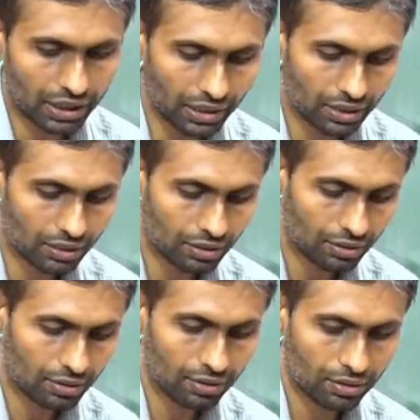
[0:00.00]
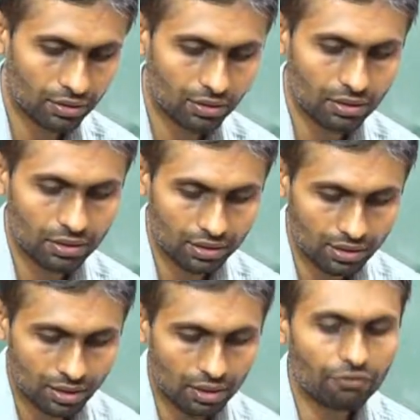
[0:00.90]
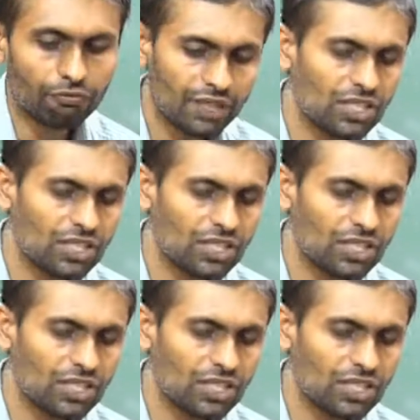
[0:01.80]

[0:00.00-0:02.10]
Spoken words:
key of